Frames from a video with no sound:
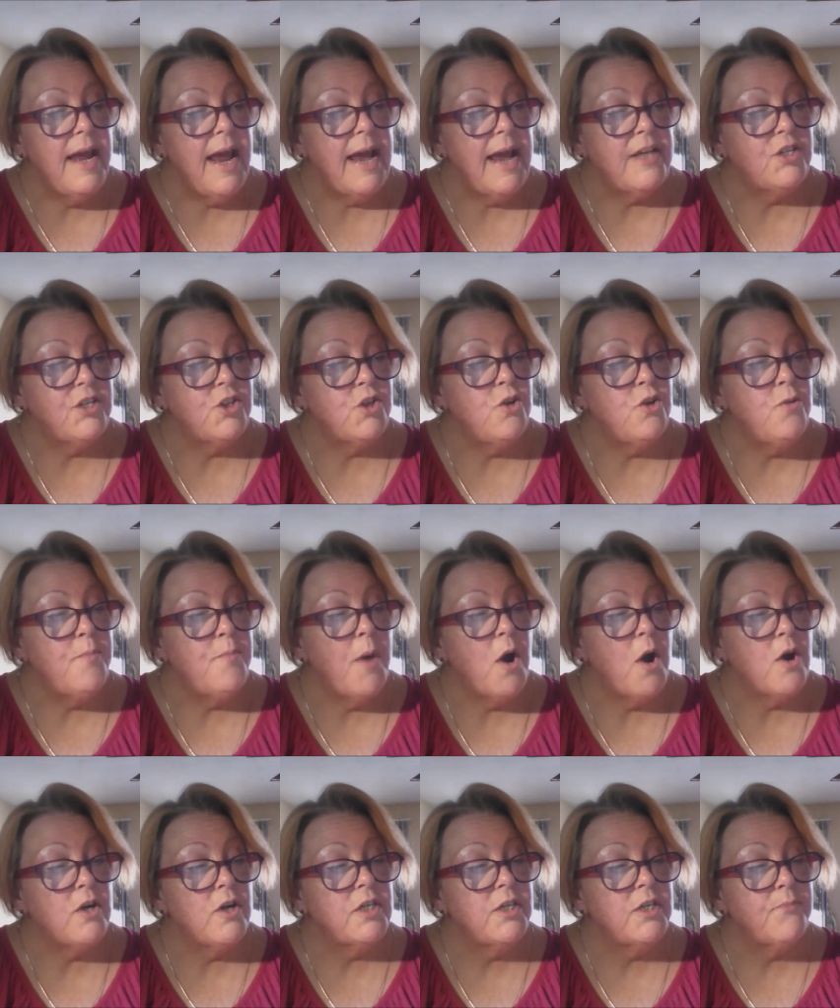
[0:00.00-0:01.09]
As two
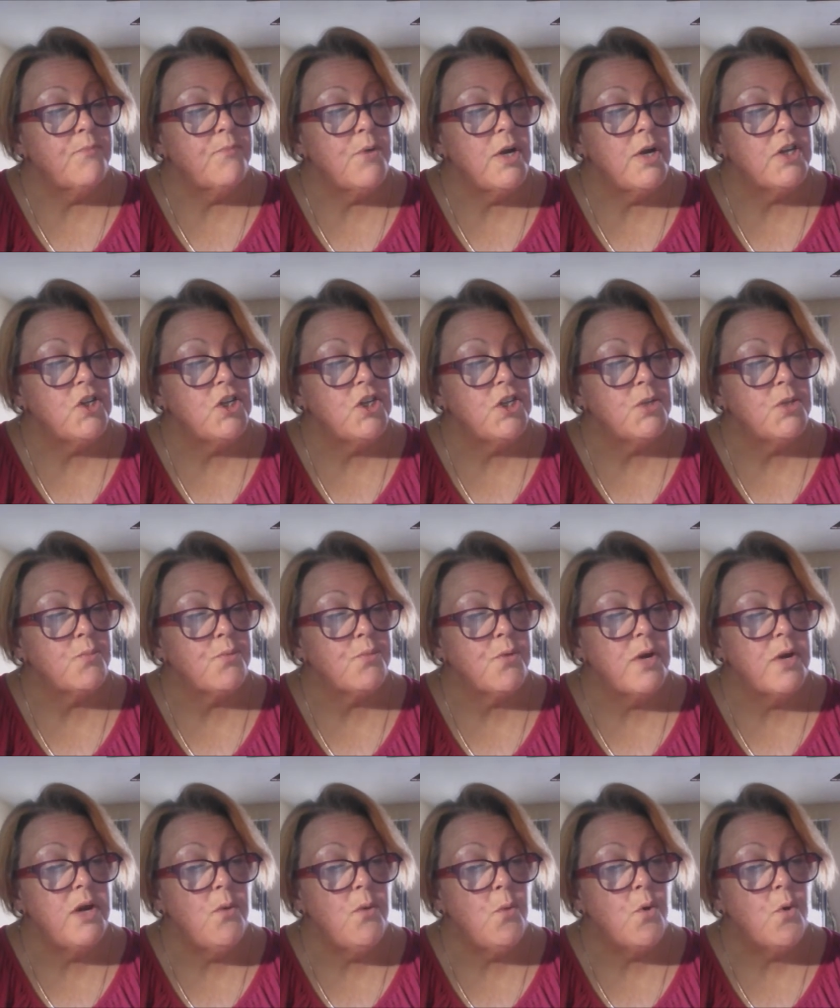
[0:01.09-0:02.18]
bars of precious
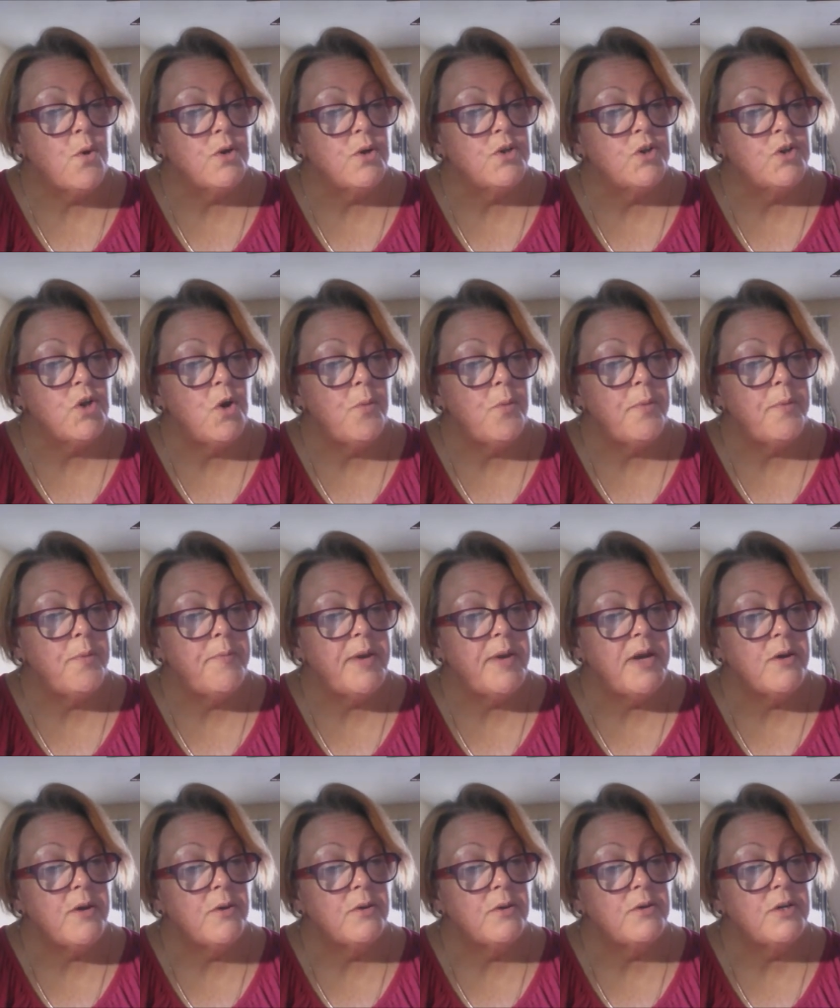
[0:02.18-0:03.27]
pre-war soap
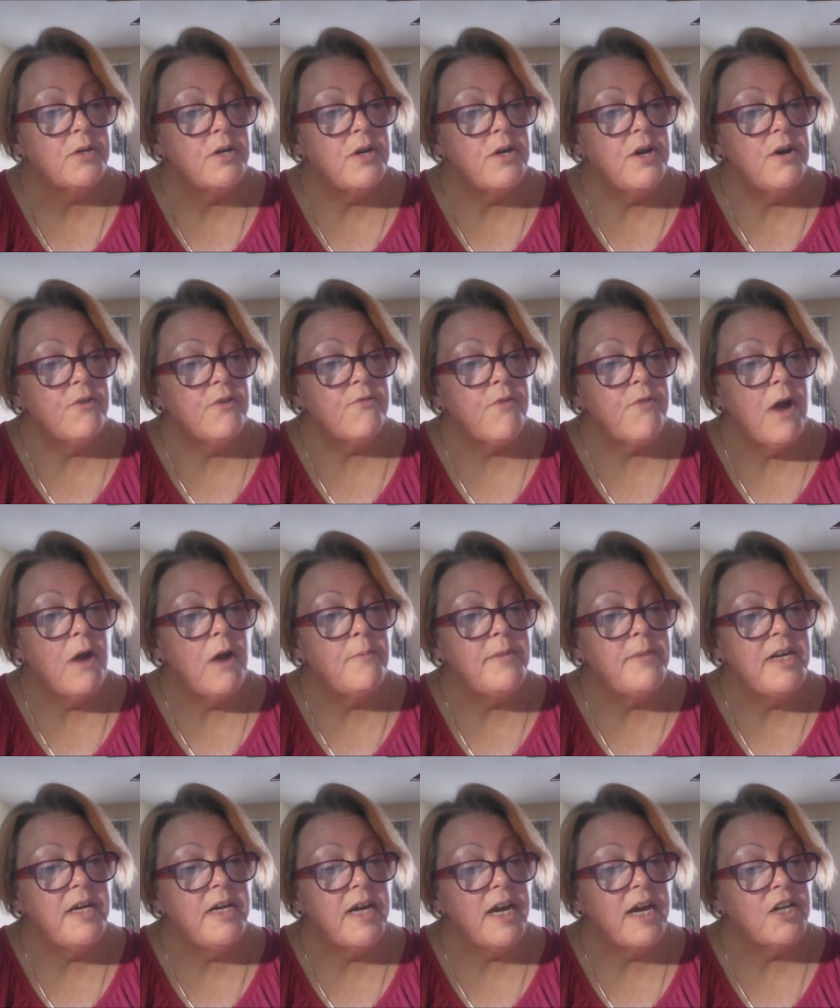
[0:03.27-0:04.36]
appeared, Frau
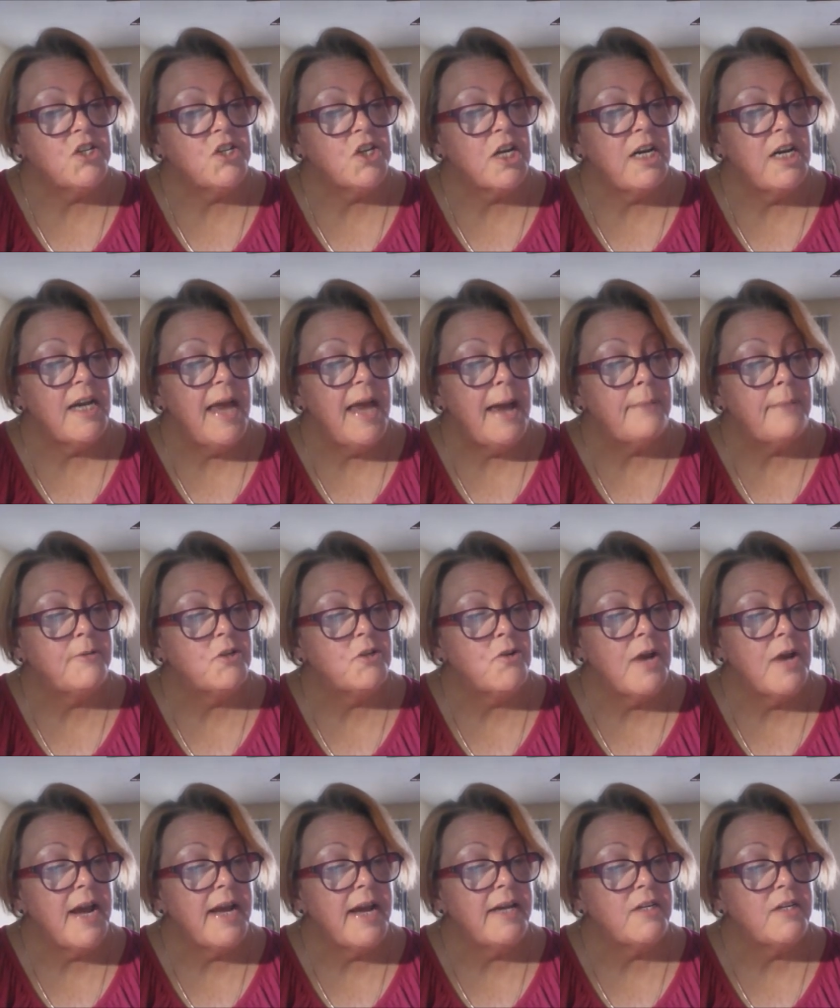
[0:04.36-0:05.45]
Mikesh clapped her
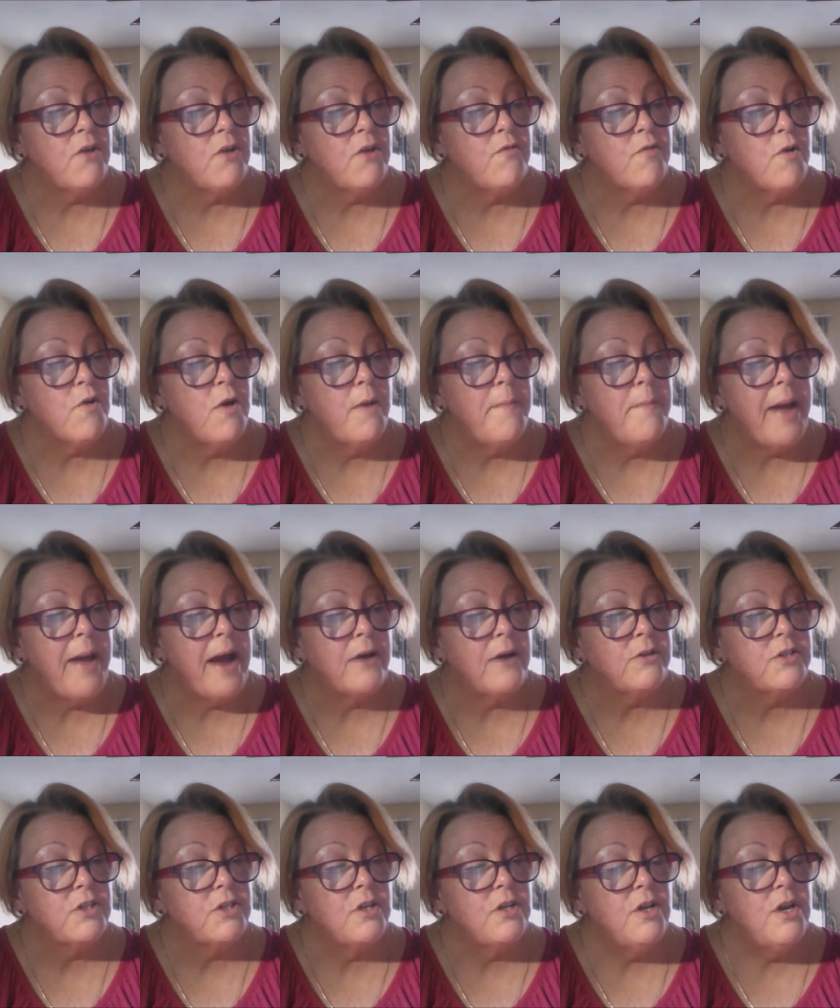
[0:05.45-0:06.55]
hand over her
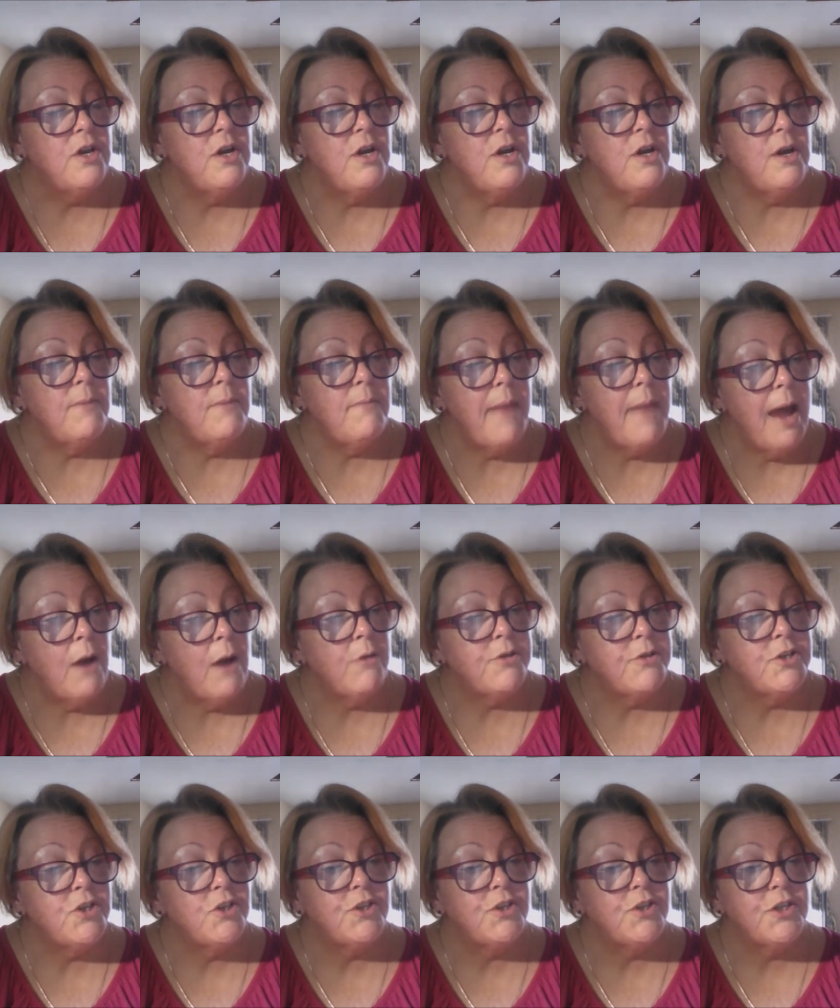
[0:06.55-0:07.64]
mouth, mouth
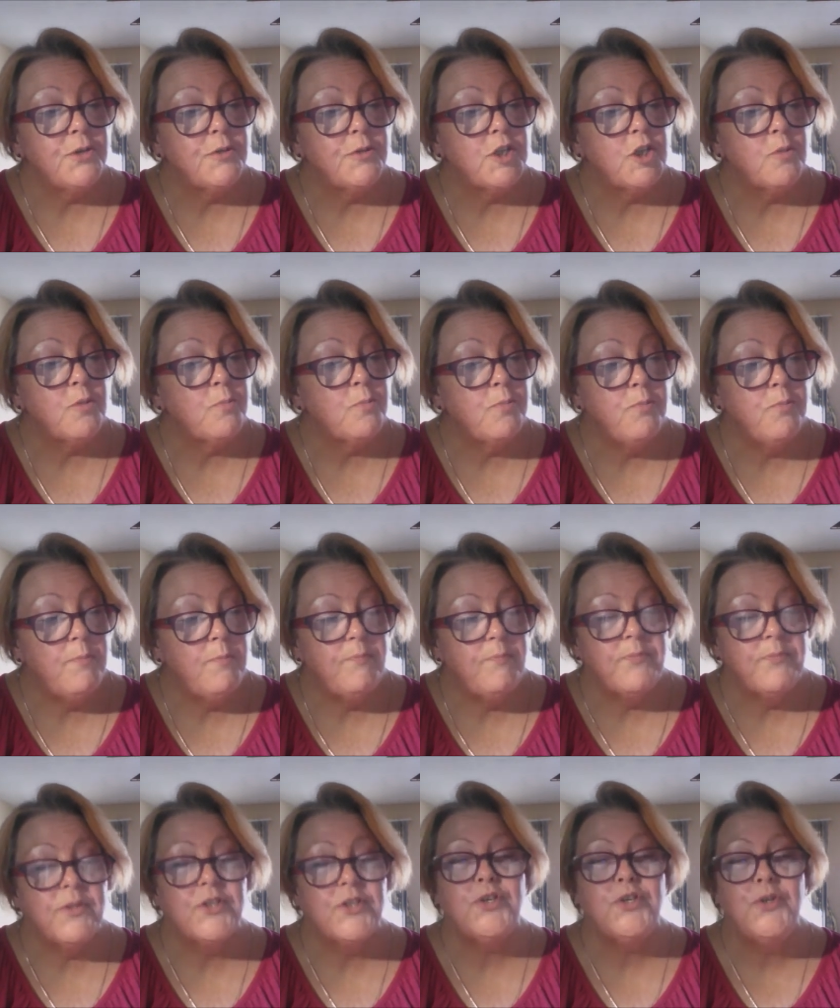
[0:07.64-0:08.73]
to, su-
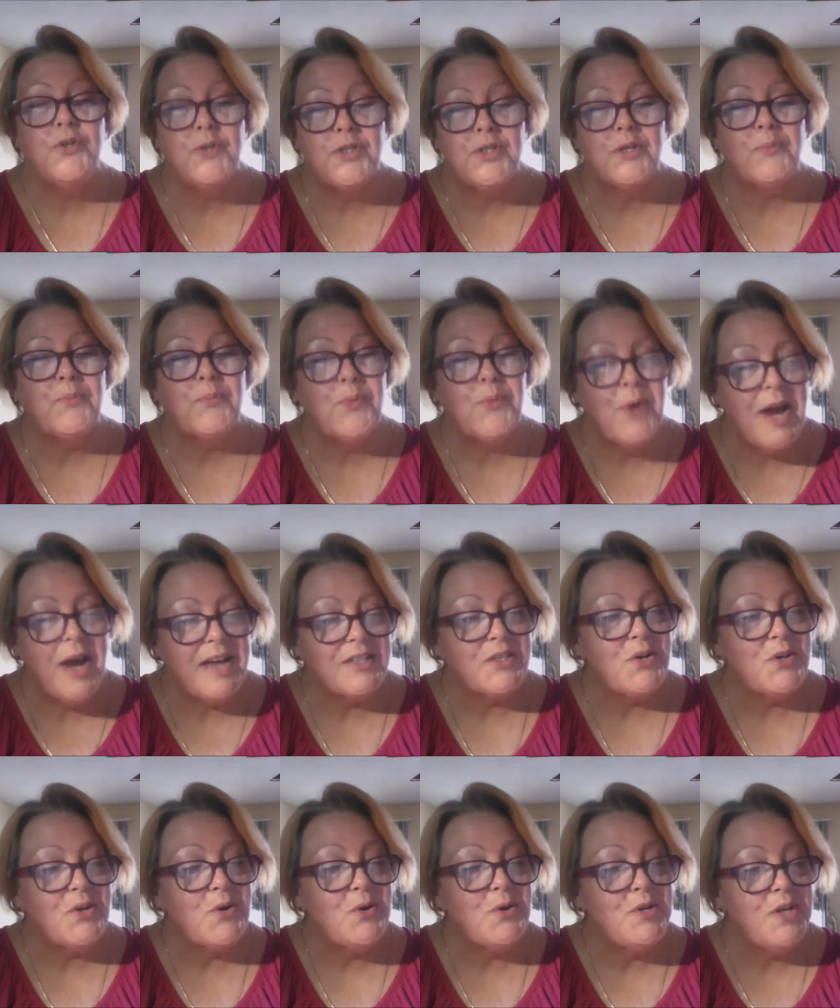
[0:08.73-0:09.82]
to
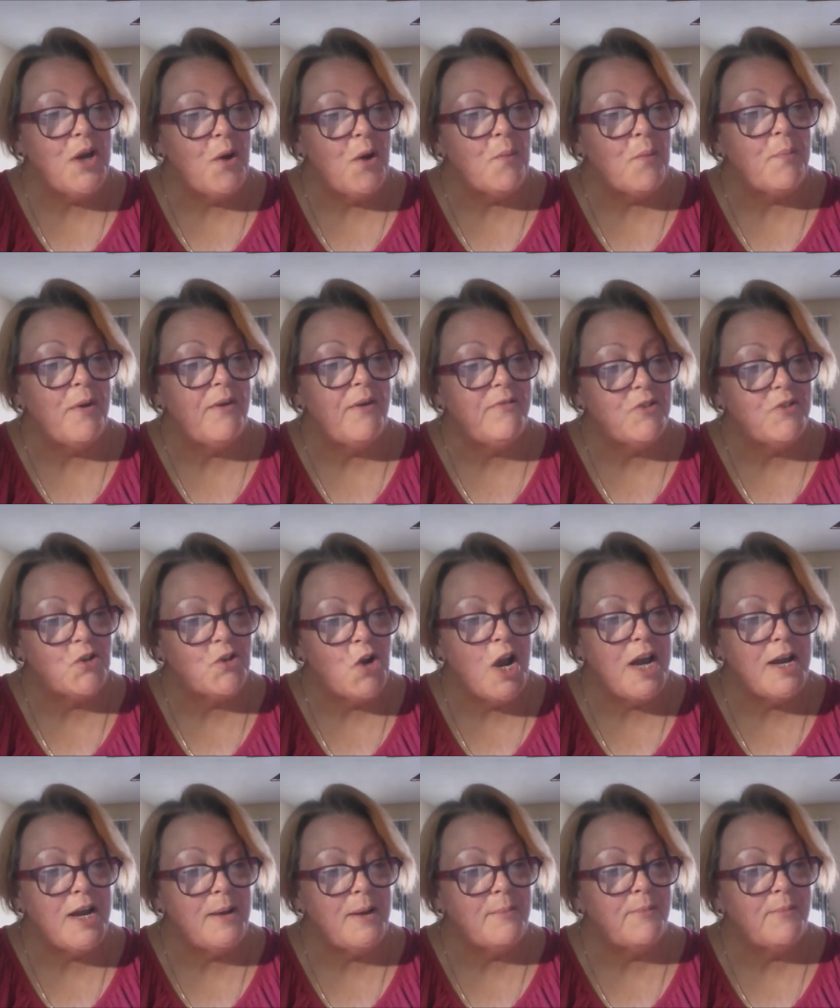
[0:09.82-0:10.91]
suppress her yelp of
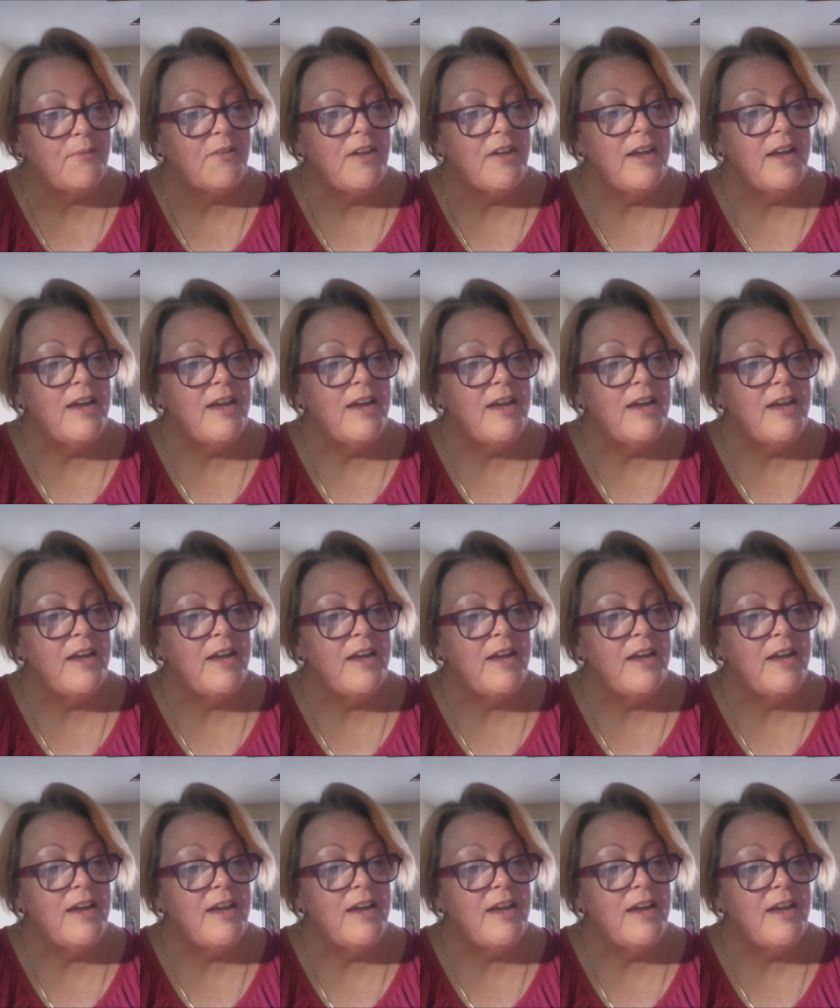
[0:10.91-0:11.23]
triumph.